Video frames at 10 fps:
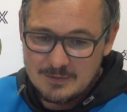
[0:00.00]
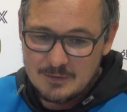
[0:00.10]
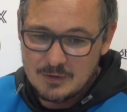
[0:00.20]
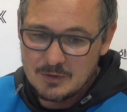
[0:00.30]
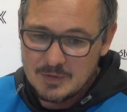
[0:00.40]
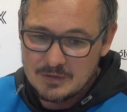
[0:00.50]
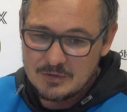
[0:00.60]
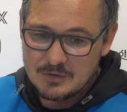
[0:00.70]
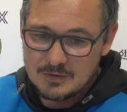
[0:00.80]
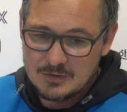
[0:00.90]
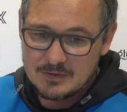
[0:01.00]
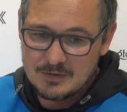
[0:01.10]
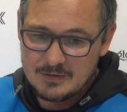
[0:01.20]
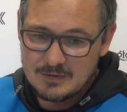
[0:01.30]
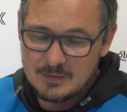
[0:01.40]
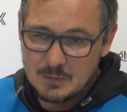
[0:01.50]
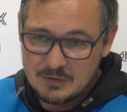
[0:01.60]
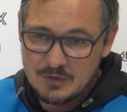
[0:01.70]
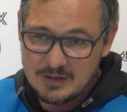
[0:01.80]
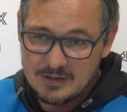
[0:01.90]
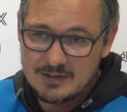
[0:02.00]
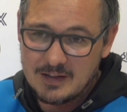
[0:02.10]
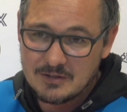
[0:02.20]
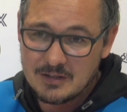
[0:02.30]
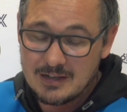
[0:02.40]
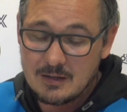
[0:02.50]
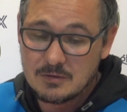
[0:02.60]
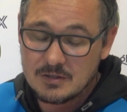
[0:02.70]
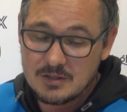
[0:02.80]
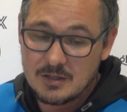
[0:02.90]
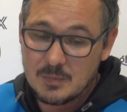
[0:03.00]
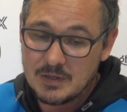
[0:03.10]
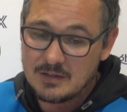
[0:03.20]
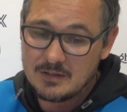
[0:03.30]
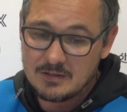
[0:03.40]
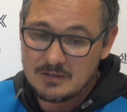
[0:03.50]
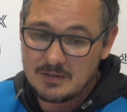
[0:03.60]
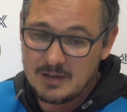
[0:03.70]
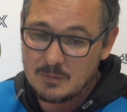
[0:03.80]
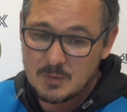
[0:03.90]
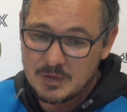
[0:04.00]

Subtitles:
you've got to make sure we're training at intensity that allows us to compete in these games,